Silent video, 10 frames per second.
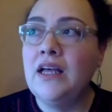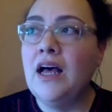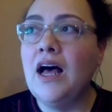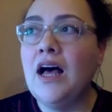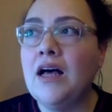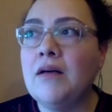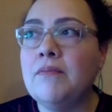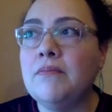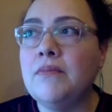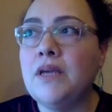
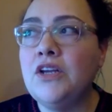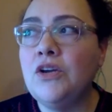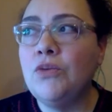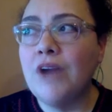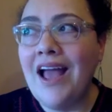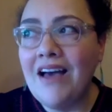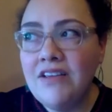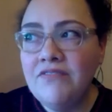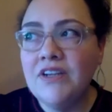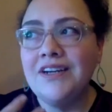We're
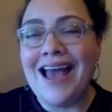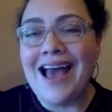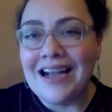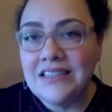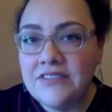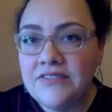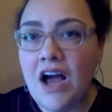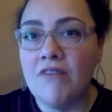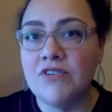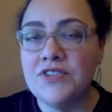having very active
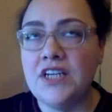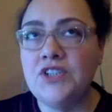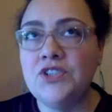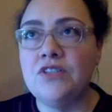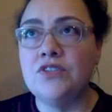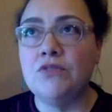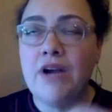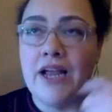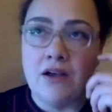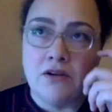conversations
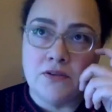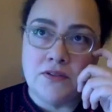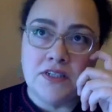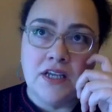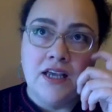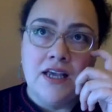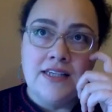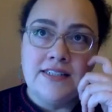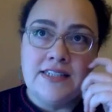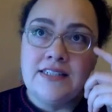around
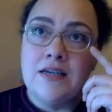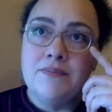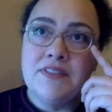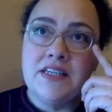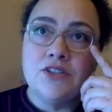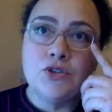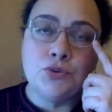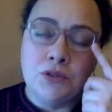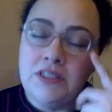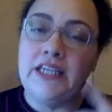systems that
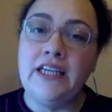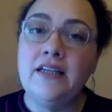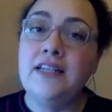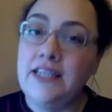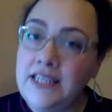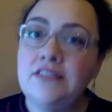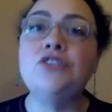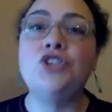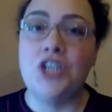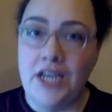truly need to
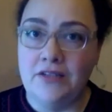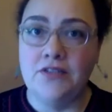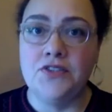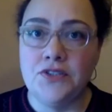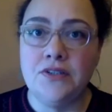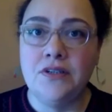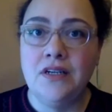change.